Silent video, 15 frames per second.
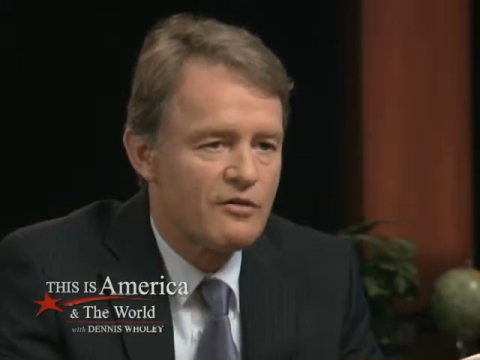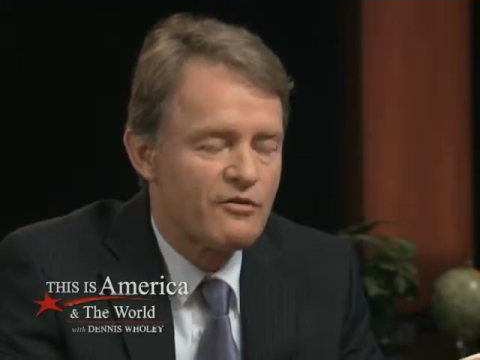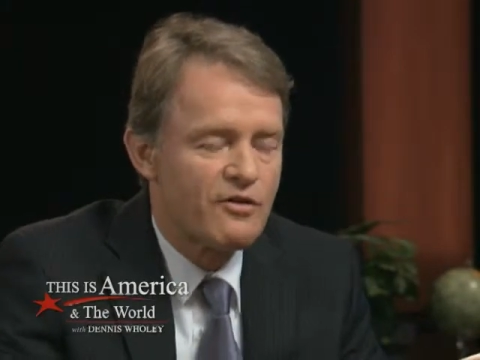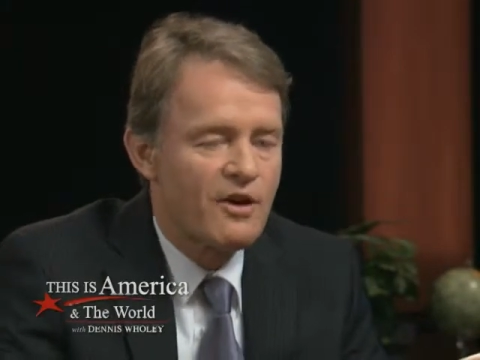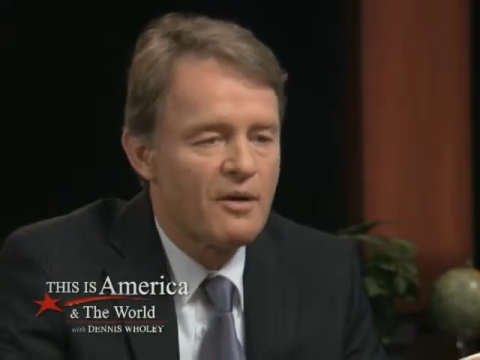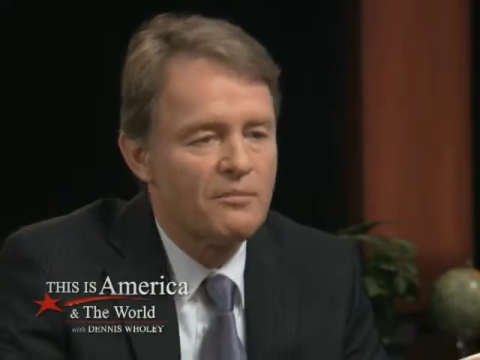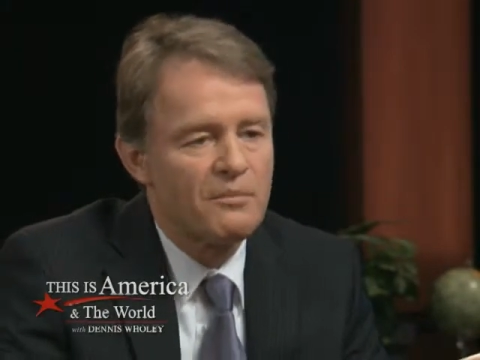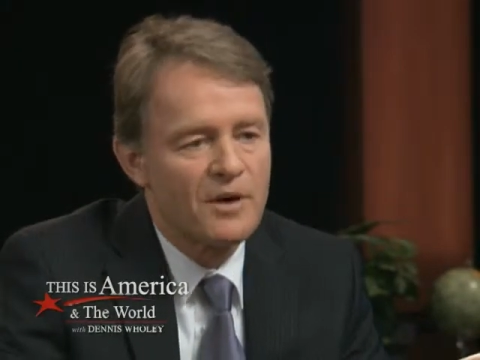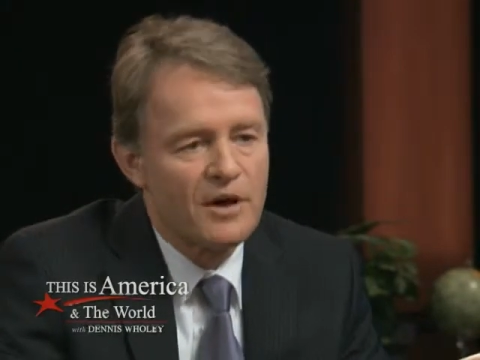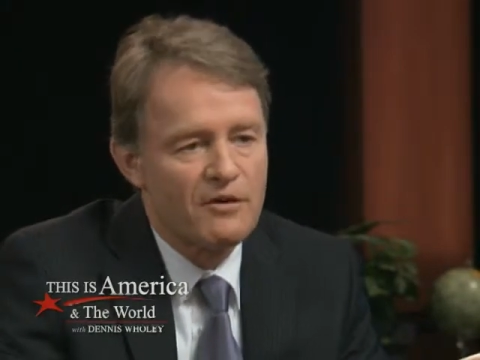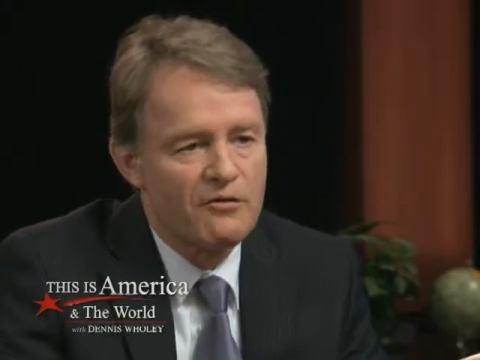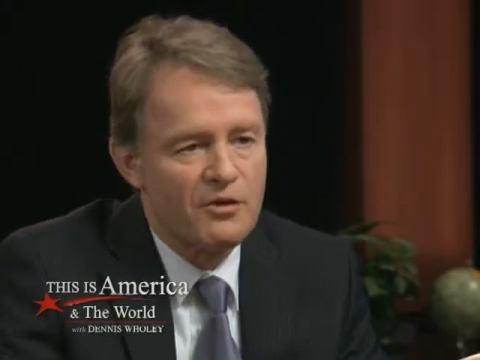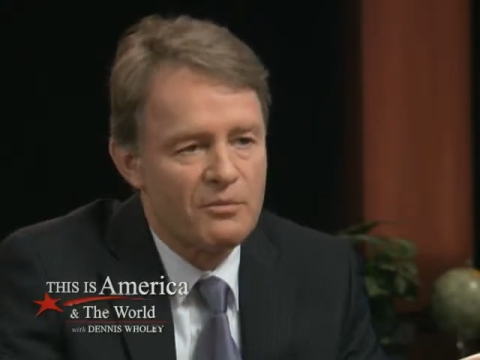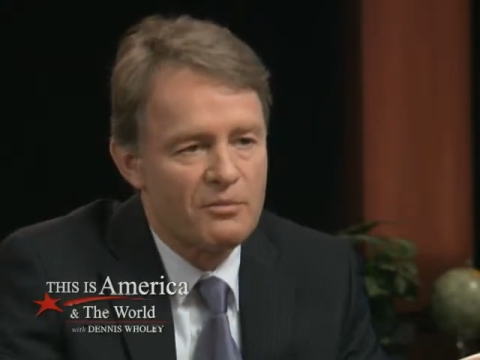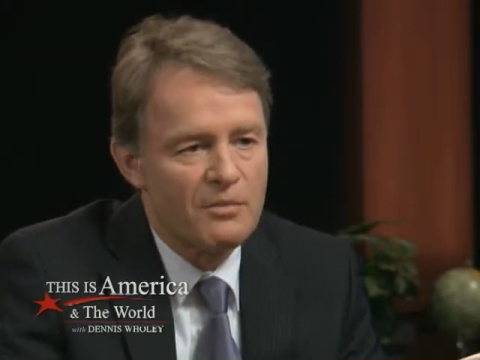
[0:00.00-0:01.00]

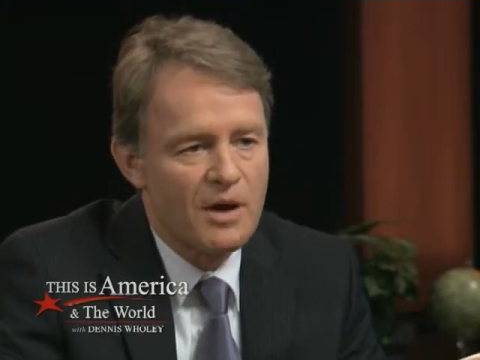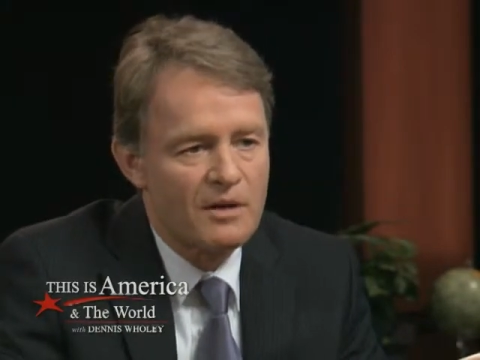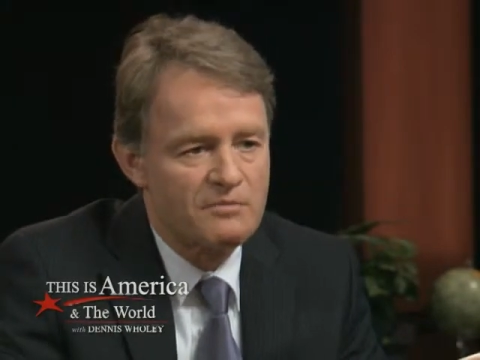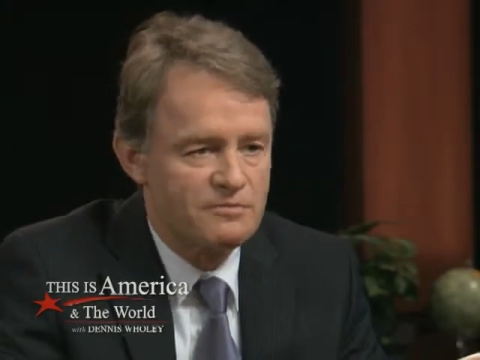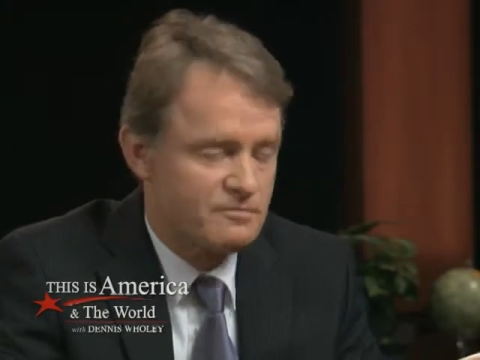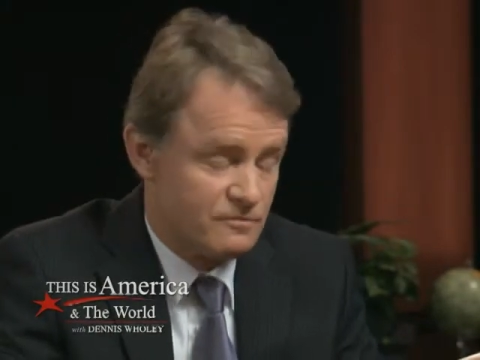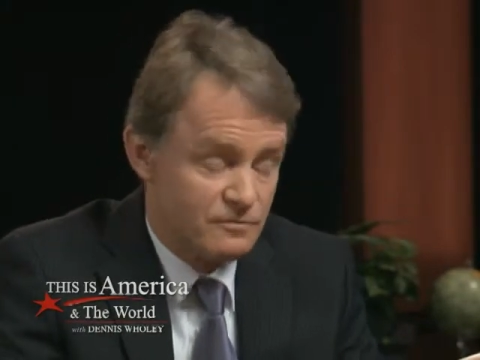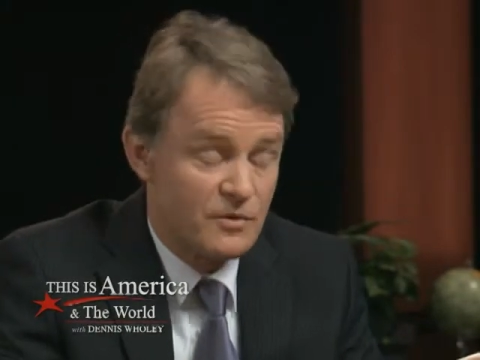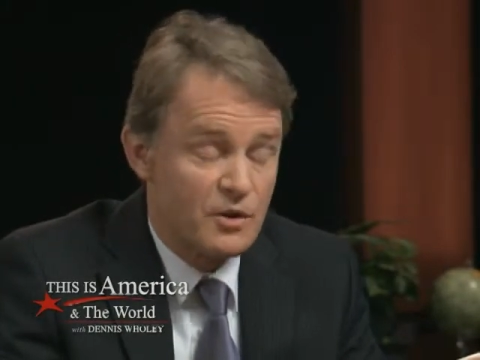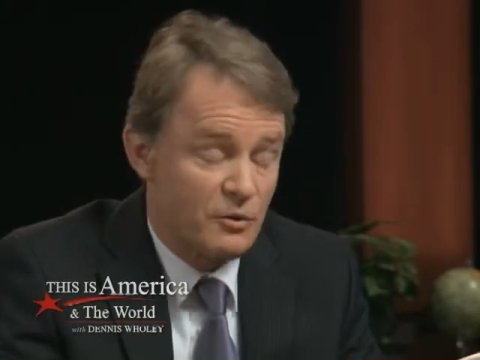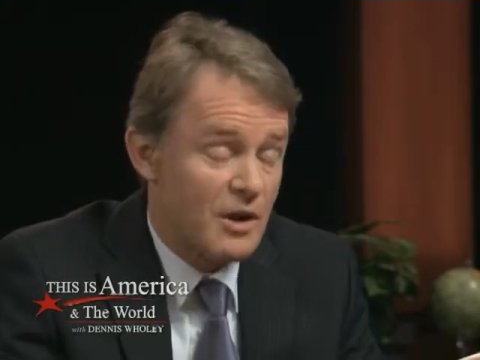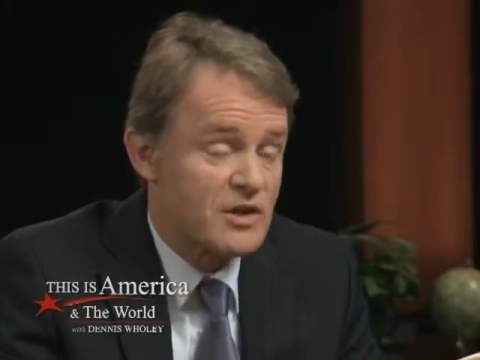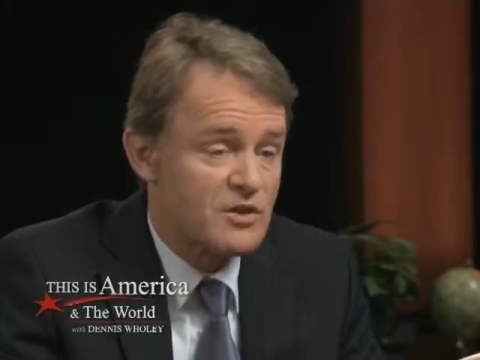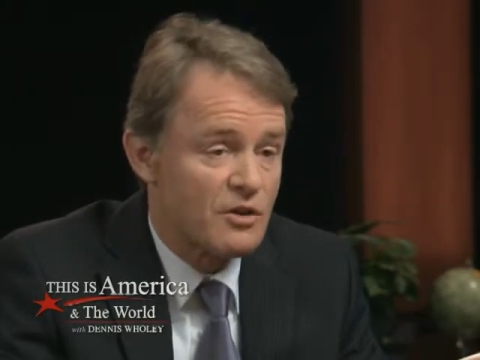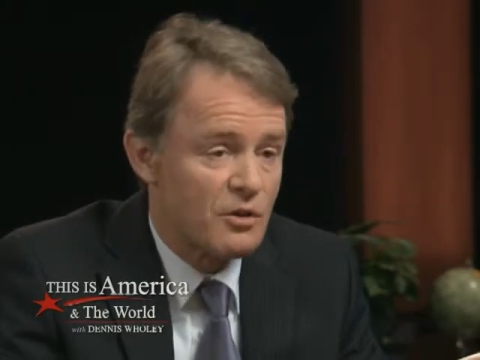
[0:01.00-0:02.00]
from the
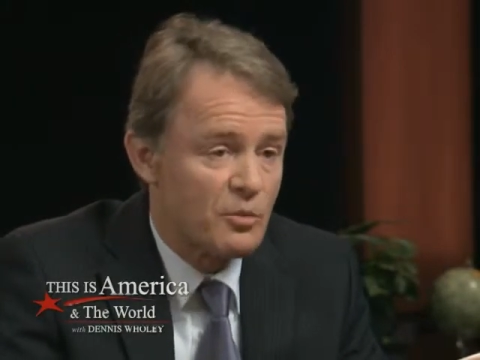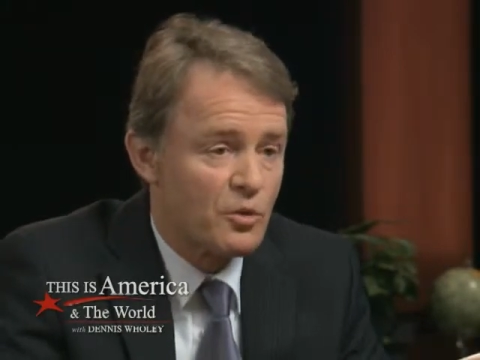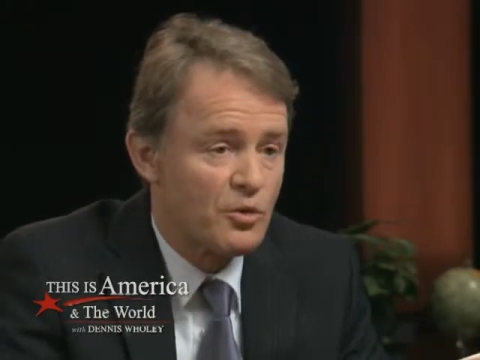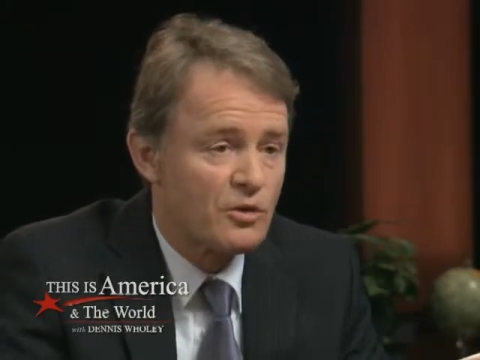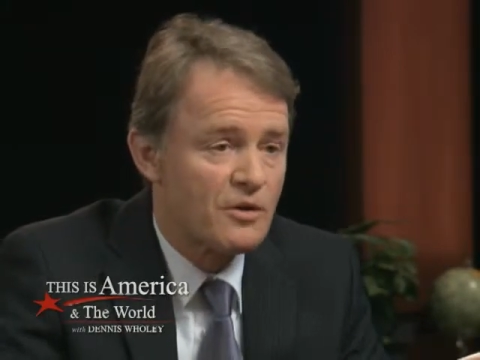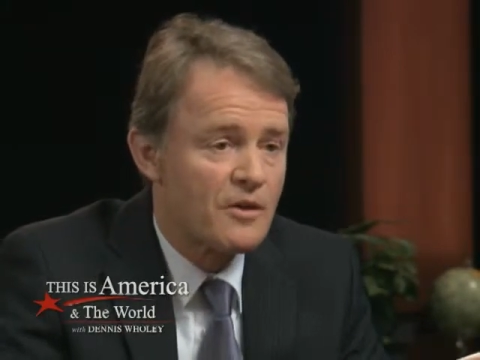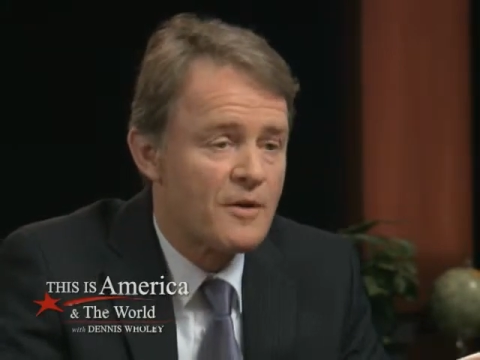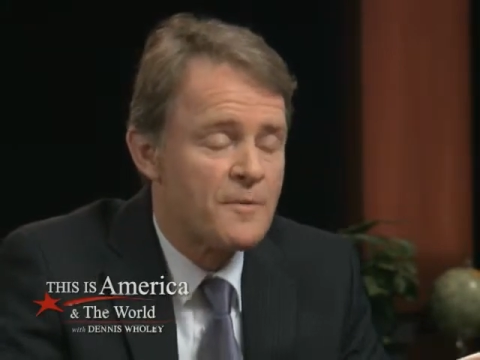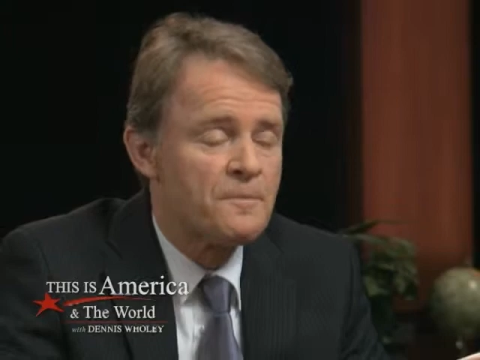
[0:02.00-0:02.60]
rest of the world,